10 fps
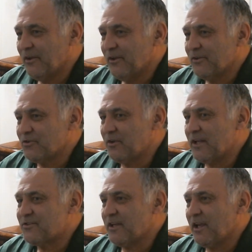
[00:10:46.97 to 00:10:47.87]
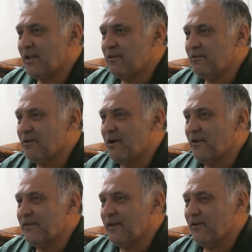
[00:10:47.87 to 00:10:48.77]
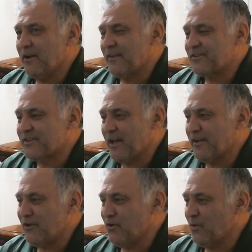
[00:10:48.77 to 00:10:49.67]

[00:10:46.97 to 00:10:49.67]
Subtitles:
So let's say you're in the sun and